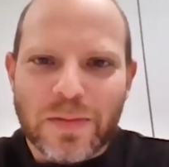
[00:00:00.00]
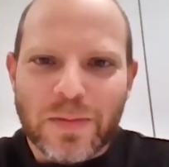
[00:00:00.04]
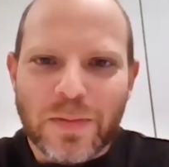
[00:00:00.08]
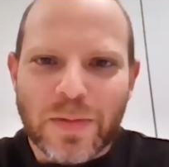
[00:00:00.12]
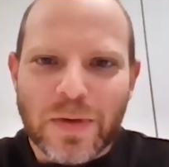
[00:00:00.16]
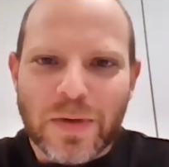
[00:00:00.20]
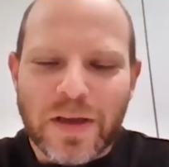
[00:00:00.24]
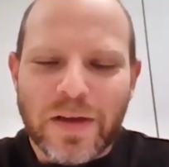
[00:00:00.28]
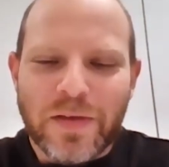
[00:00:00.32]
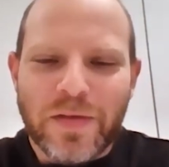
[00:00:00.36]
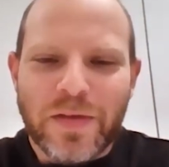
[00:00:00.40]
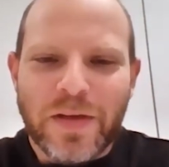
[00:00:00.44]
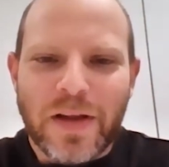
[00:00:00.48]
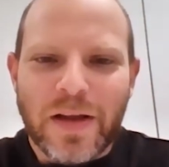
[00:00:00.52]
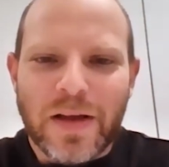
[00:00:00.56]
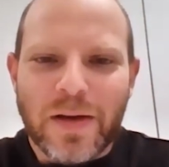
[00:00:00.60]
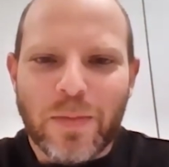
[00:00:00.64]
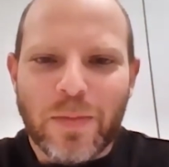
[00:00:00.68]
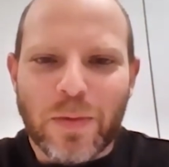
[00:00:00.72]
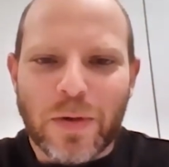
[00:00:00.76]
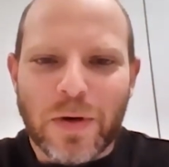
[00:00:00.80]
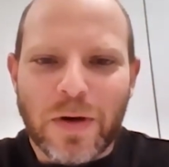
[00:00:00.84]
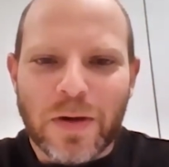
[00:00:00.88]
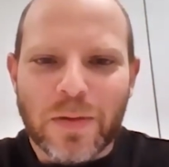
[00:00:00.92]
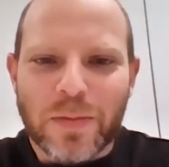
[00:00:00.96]
We live in a
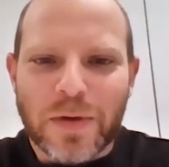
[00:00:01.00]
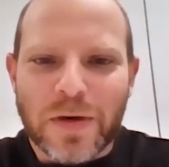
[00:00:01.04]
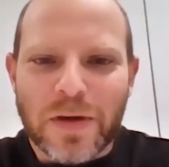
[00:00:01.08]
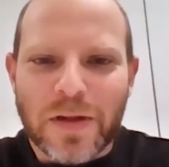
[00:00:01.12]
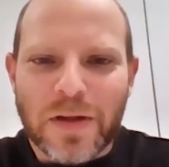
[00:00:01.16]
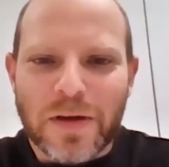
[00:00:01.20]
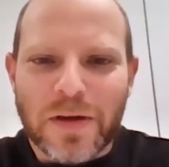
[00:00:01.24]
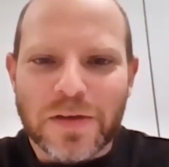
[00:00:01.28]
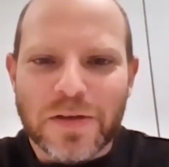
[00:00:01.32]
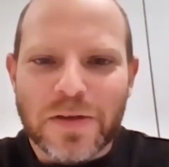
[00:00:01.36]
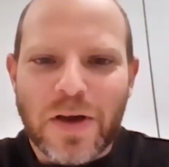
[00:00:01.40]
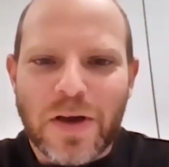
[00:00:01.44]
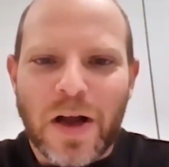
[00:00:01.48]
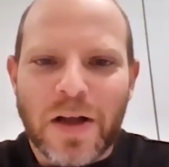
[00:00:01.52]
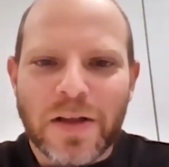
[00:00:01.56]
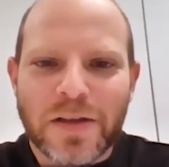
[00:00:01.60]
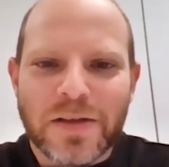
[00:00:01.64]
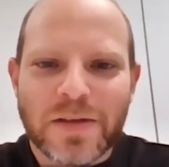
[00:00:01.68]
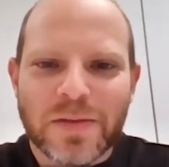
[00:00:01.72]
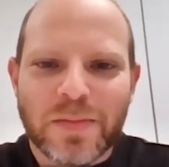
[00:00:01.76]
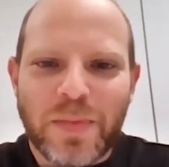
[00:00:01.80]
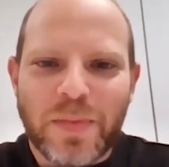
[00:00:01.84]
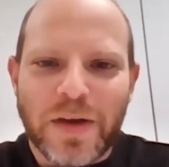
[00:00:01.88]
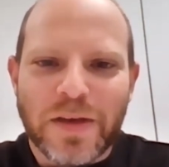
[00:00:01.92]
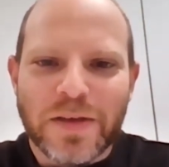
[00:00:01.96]
world where there's
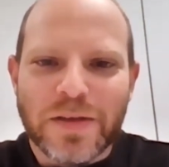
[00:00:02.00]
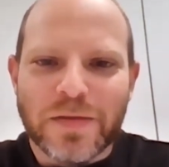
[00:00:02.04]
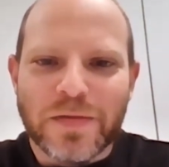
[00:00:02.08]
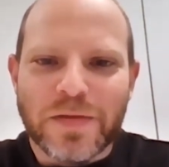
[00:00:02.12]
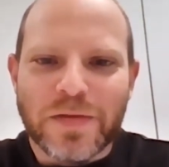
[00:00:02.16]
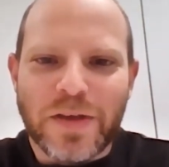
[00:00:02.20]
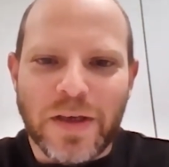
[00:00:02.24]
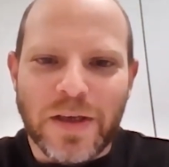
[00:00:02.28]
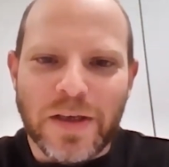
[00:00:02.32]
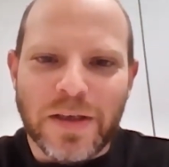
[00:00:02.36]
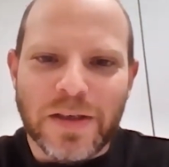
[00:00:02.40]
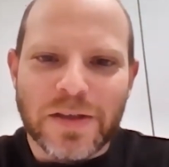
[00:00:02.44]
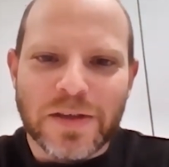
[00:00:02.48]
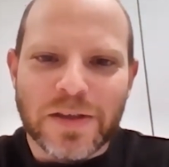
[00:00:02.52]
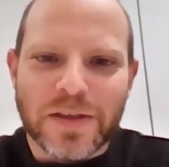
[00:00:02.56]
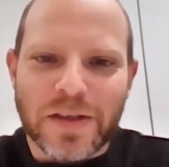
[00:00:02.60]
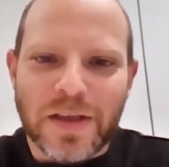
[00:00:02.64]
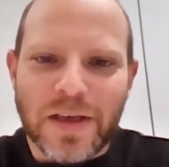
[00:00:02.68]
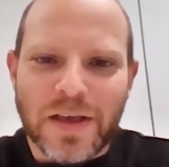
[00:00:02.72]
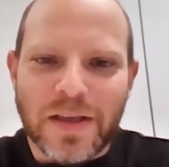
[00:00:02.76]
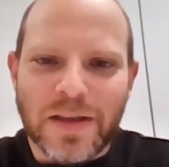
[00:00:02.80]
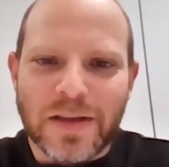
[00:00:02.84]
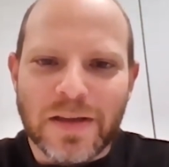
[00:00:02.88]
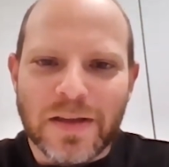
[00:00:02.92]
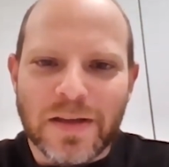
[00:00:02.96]
constant pace of change,
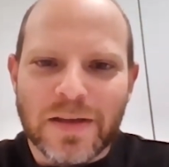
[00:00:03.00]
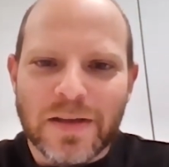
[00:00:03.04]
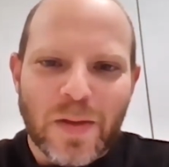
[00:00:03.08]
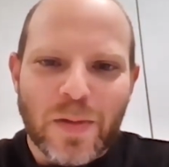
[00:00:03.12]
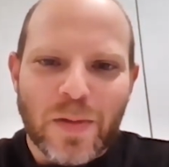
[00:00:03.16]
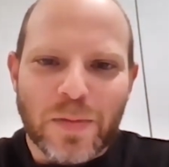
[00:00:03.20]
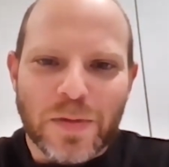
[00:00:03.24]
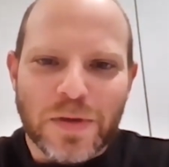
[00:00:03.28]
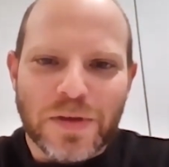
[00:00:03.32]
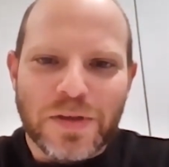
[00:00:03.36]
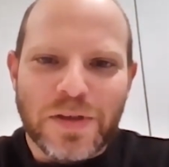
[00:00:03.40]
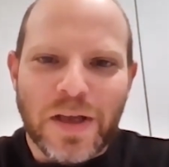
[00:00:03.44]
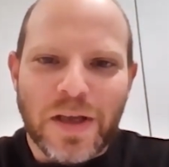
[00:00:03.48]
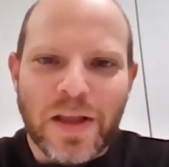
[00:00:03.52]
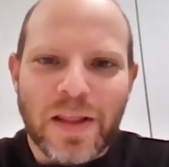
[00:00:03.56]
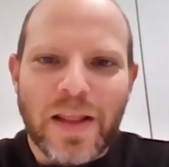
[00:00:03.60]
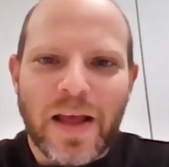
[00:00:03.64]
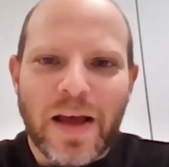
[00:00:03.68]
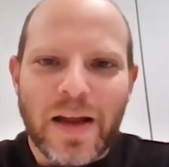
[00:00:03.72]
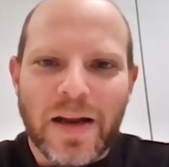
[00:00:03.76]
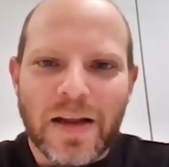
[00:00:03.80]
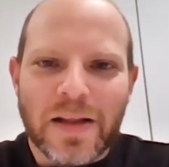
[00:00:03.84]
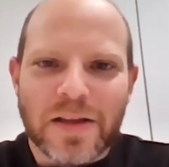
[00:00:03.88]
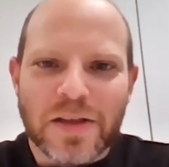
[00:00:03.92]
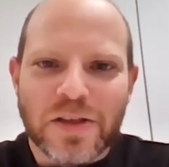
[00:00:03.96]
and we're seeing
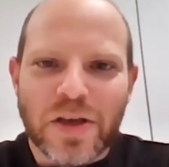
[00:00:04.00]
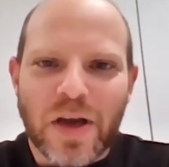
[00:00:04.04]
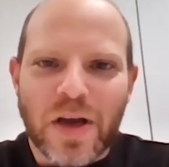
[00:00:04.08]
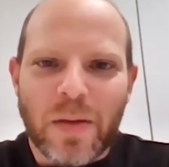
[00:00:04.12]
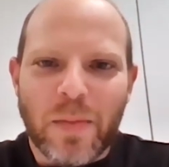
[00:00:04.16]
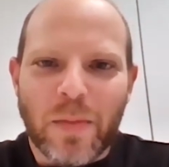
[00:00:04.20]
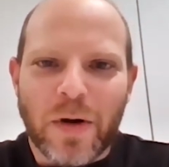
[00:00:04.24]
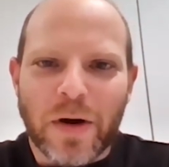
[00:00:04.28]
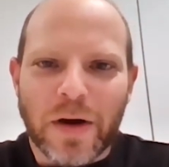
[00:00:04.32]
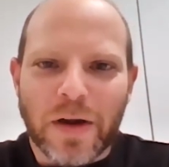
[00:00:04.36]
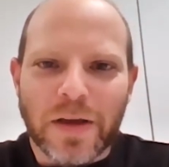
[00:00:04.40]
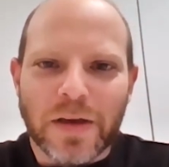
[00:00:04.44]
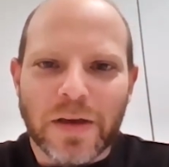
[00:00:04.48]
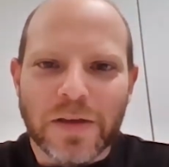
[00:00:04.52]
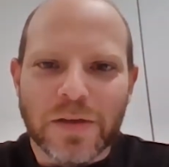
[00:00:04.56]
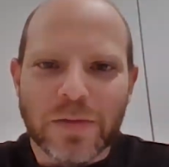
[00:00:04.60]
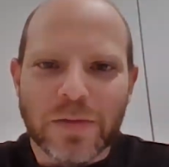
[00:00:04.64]
that in the job market as